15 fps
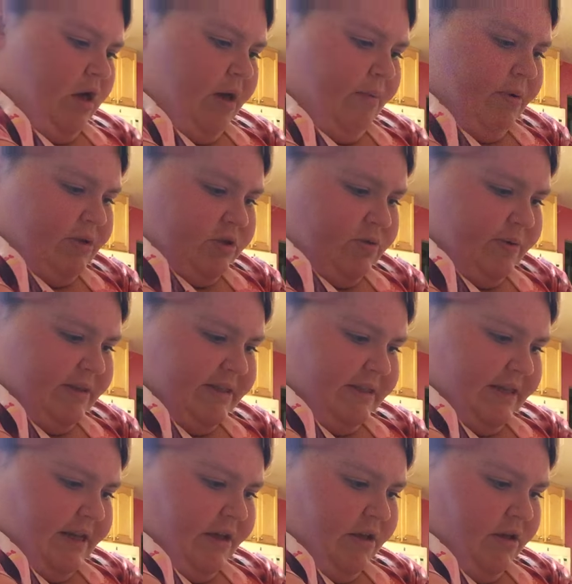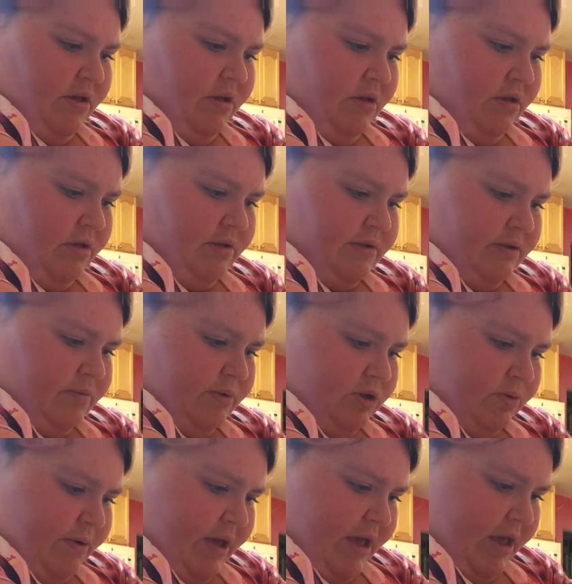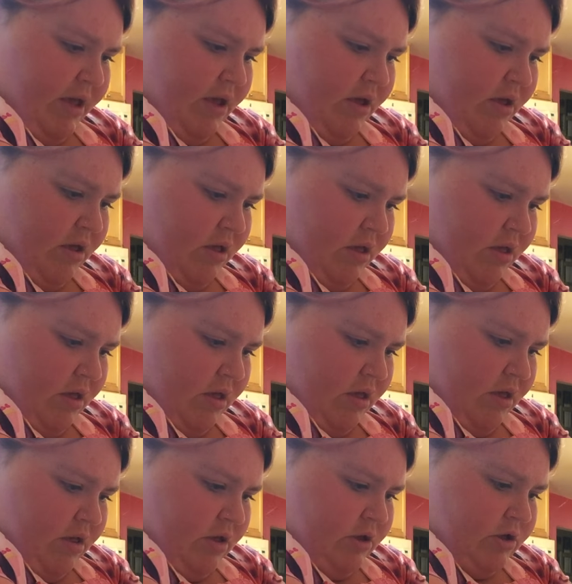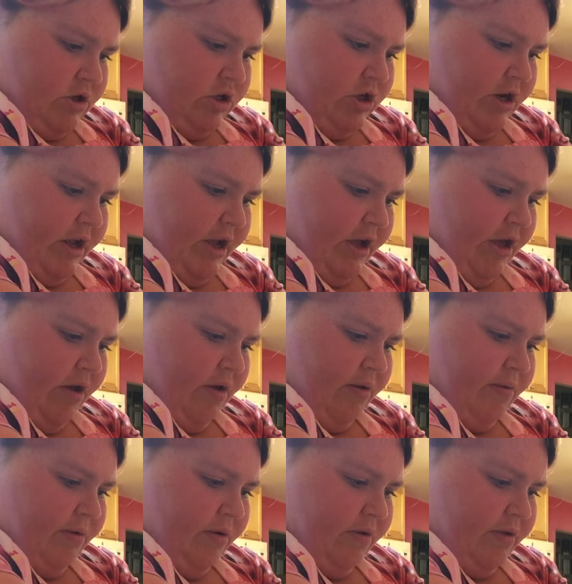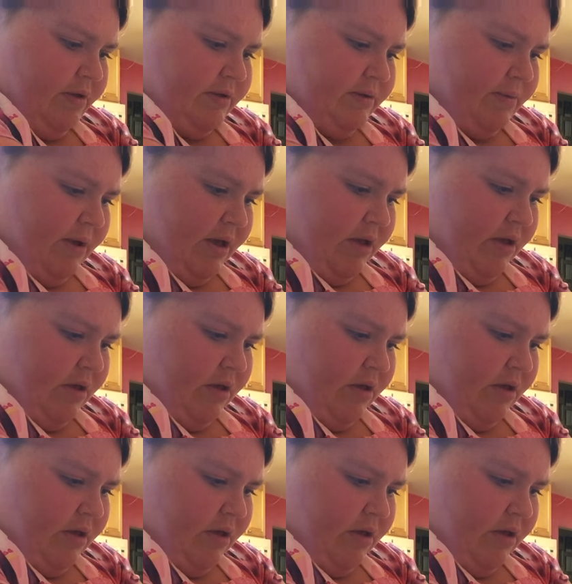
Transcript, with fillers: I want to twist it. So which way? Should I go? I'll go this way.